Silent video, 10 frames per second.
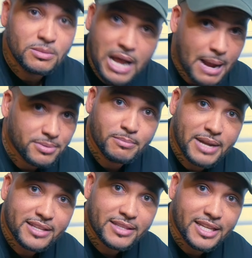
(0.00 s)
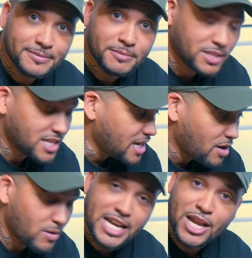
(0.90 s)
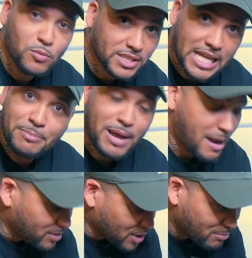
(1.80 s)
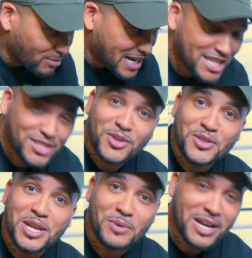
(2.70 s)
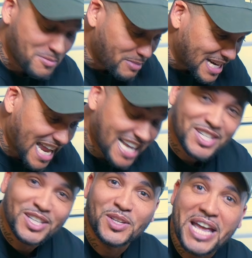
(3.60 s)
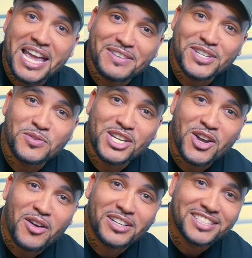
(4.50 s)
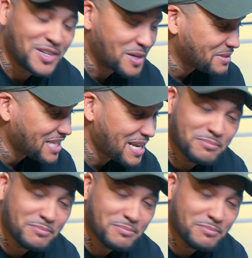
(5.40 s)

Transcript: popular back then. I'm gonna tell y'all right now, it was not popular to bring this on there when everybody has their little heavy duty carts, you know what I'm saying?